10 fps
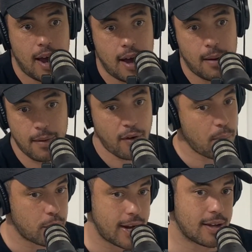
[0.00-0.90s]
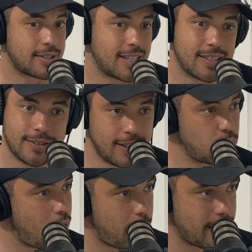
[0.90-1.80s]
um, if I'm putting out six
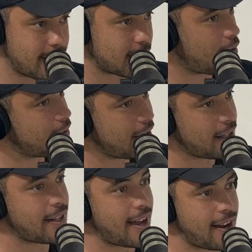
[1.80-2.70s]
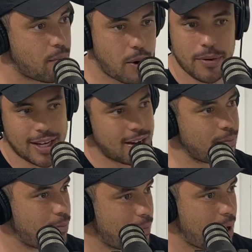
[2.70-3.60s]
to 12 pieces of content a day, I'm probably
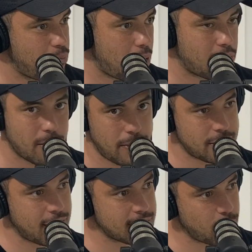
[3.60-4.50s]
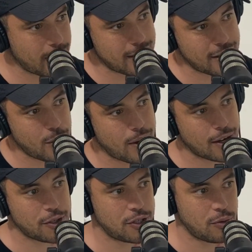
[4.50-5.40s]
going probably got a better chance of winning than you
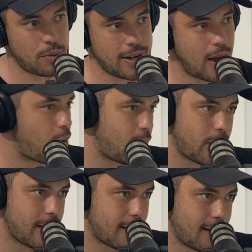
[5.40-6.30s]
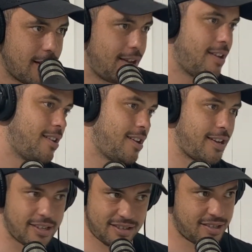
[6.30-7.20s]
are because you're putting out one a week.
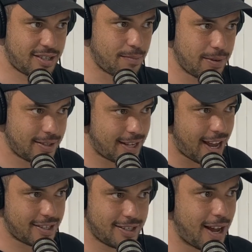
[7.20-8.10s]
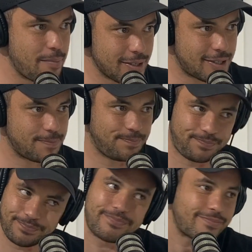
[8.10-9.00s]
And that's just as simple as that. It's, it's just a
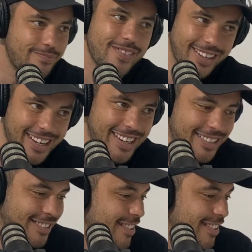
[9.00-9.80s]
numbers game, hey? Yeah.